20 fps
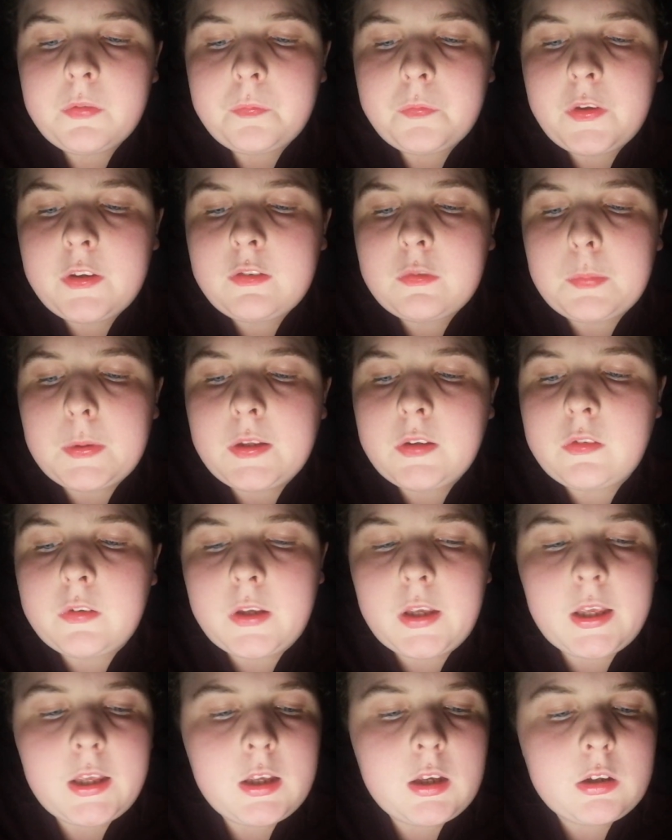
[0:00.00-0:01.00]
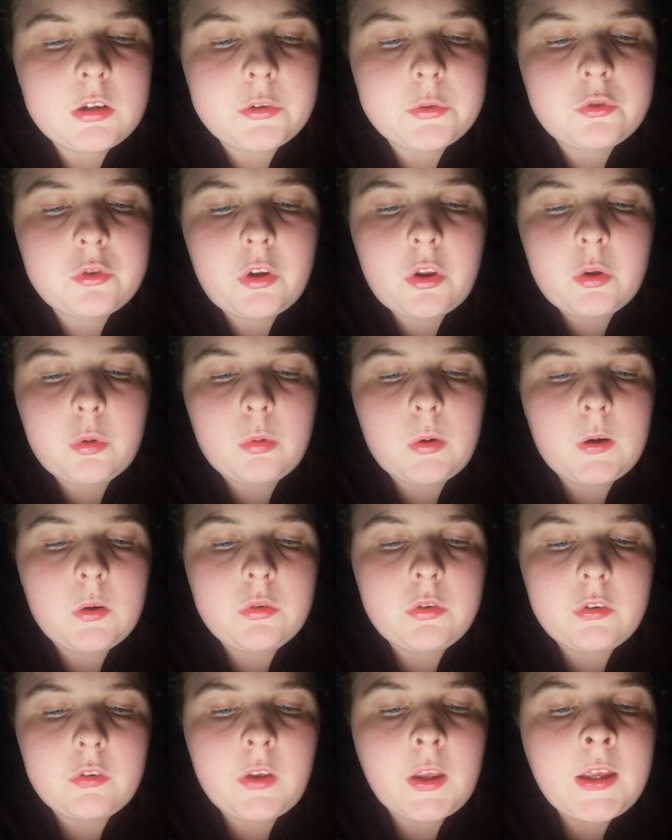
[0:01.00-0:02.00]
This means the air close to the
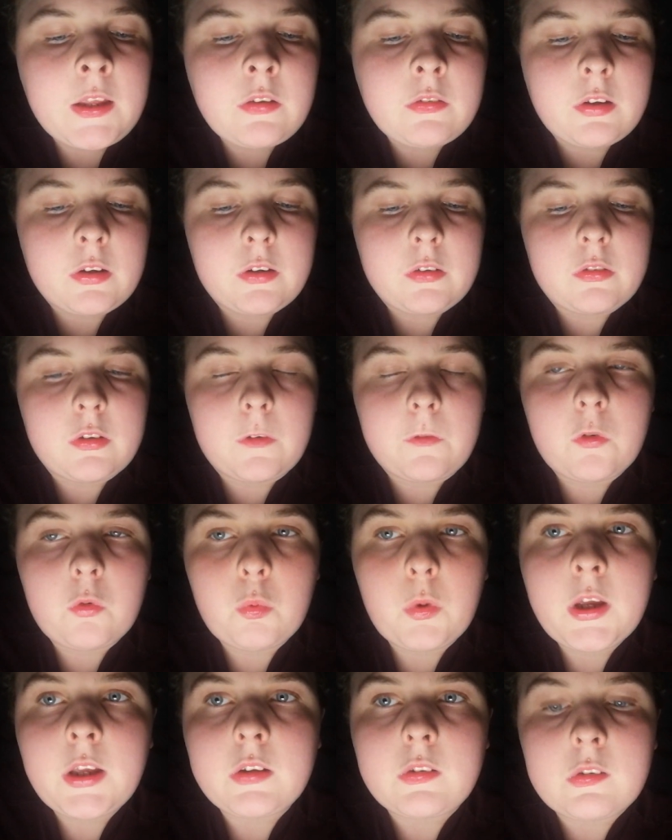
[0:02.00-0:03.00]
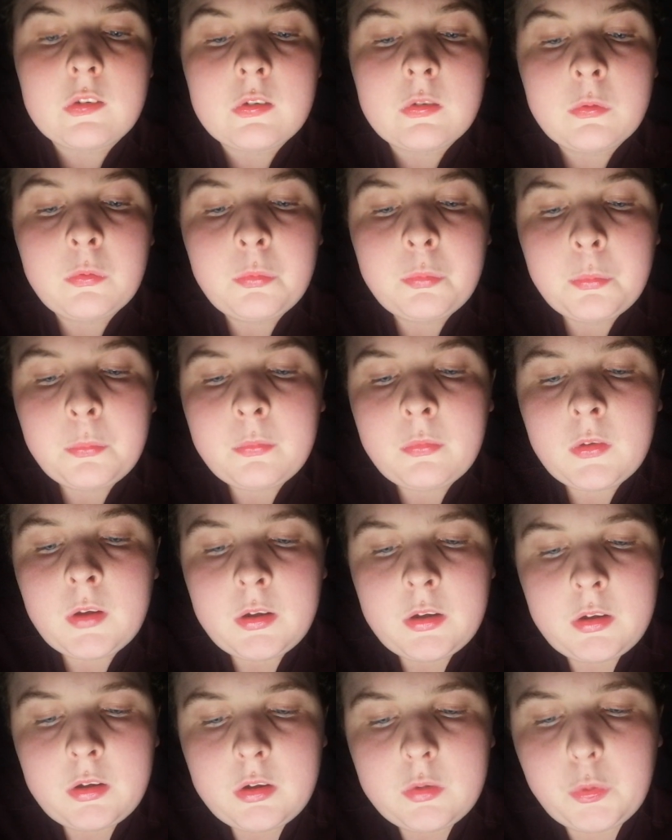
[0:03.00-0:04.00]
ground is heated at different rates,
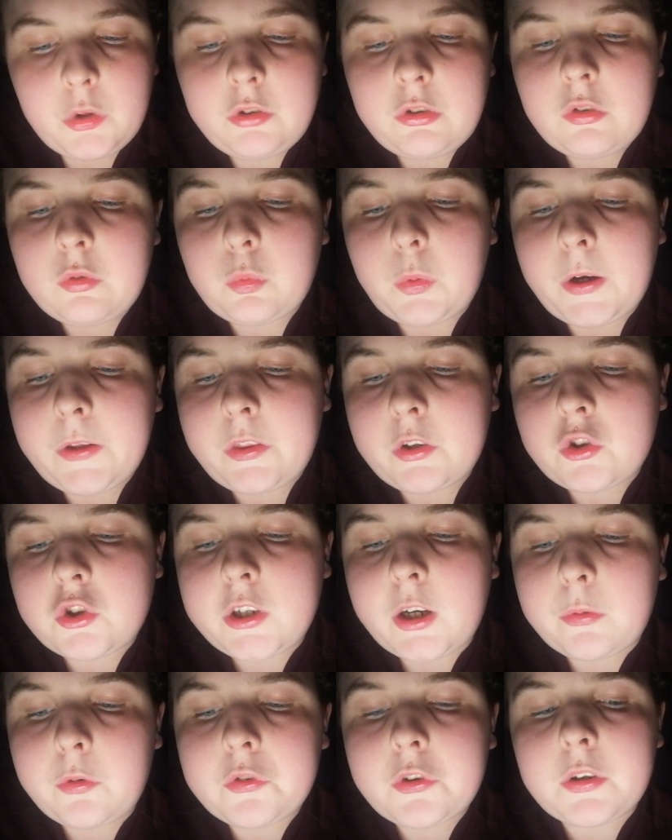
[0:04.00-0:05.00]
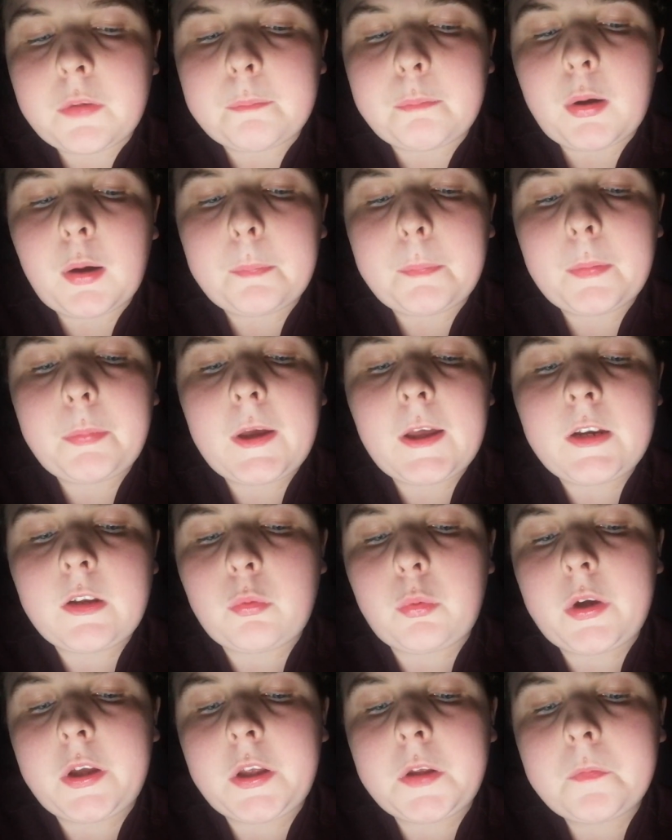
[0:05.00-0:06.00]
which is why the showers can pop up
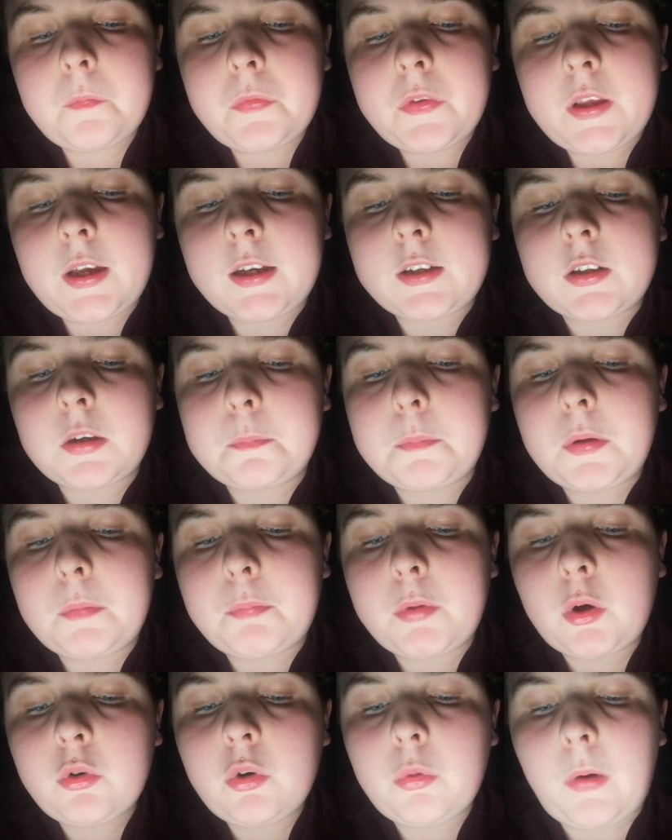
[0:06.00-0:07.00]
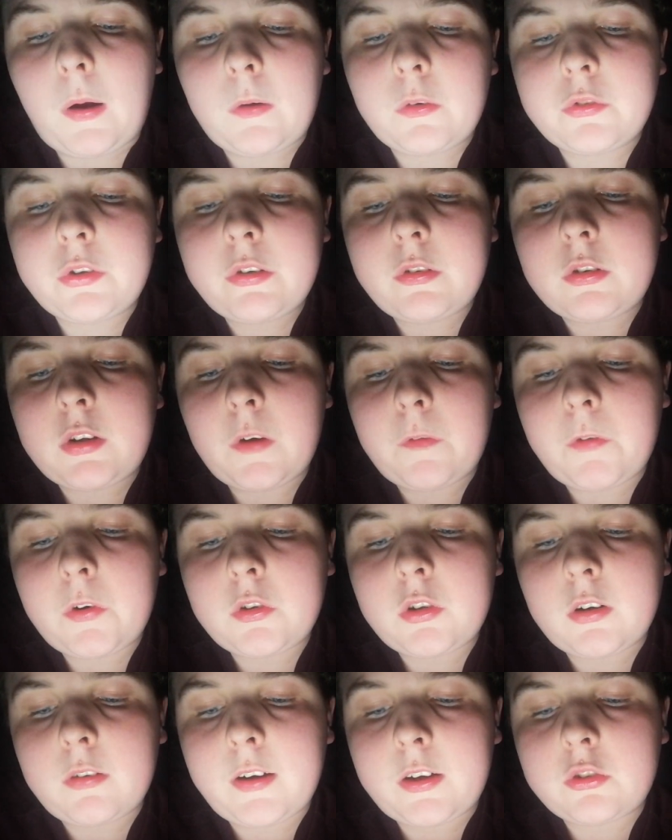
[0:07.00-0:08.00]
anywhere and can be blown around in
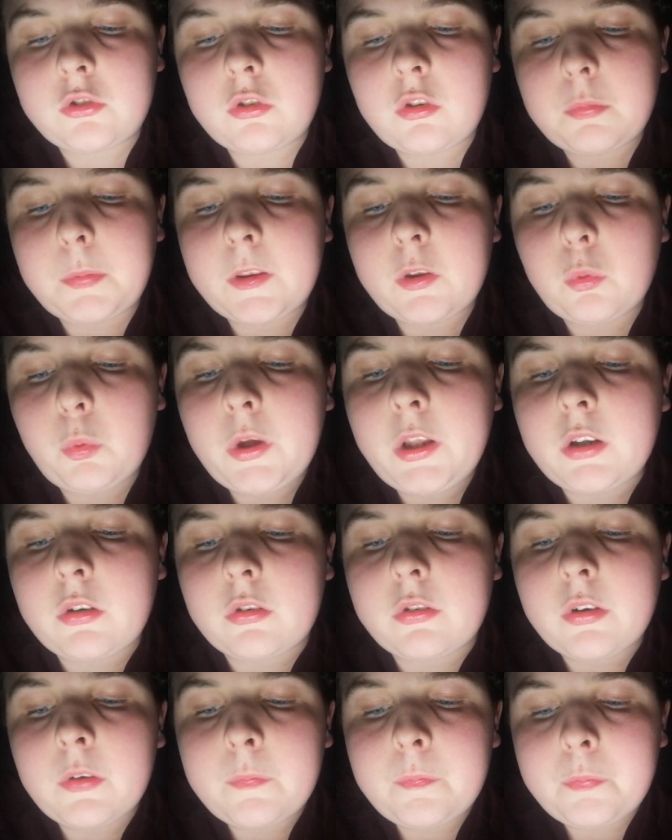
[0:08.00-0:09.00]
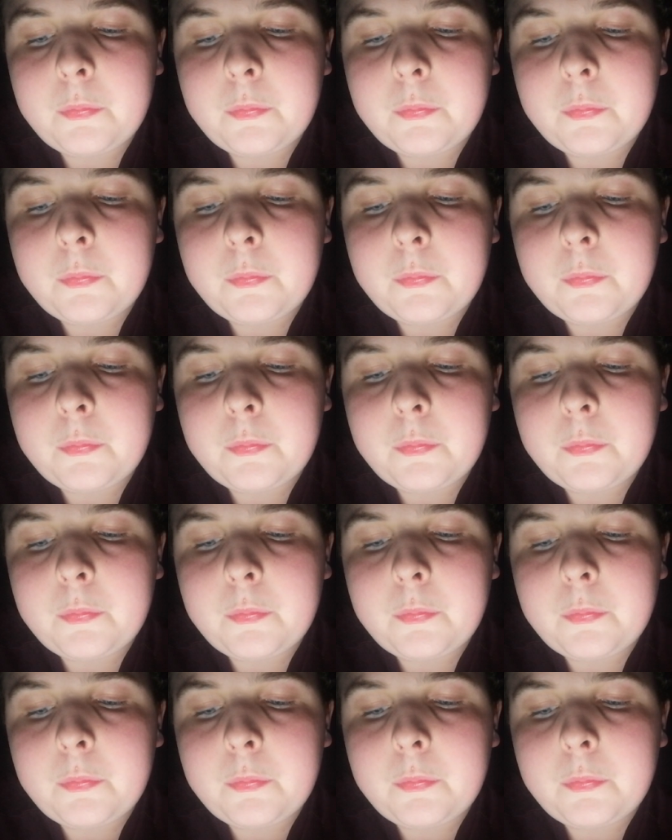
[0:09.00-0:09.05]
different directions by the wind.